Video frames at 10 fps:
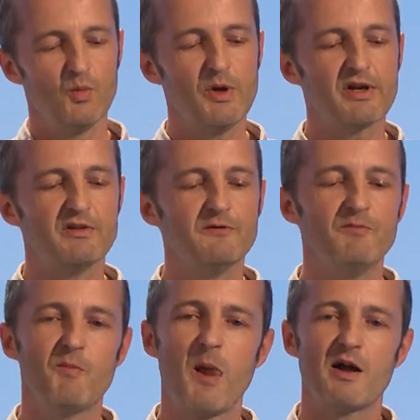we
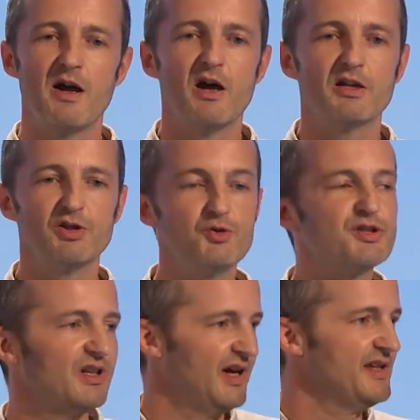can
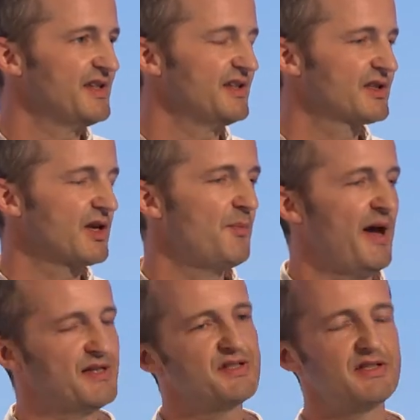utilize its
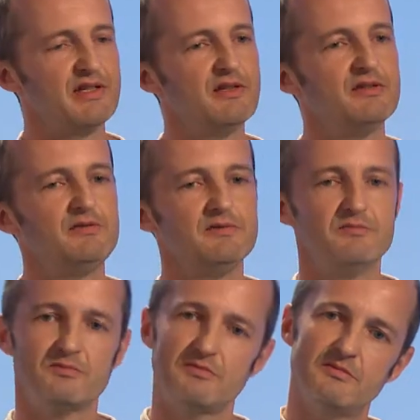capacity
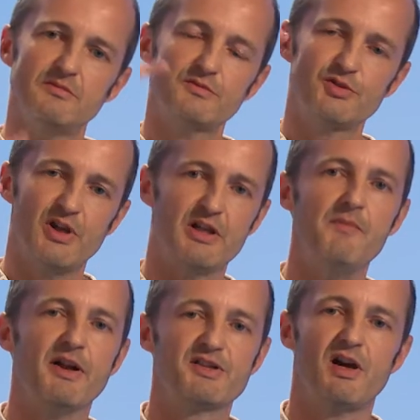at
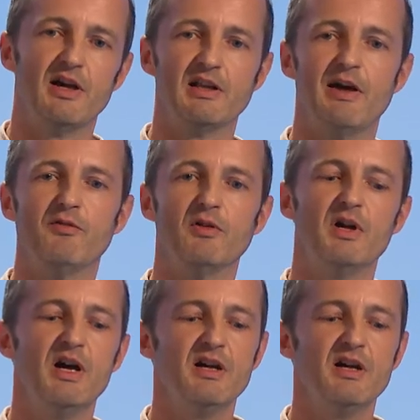a much higher level.